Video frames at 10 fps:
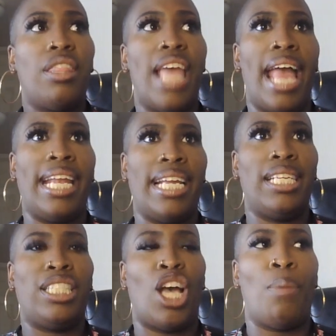That
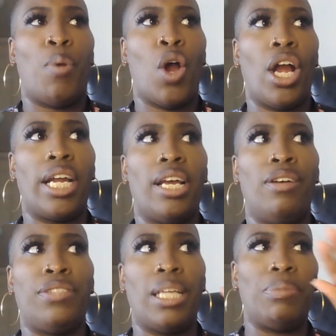is a part
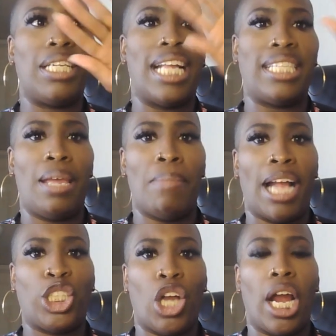of something that's in
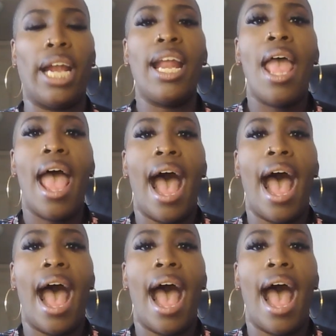my chart.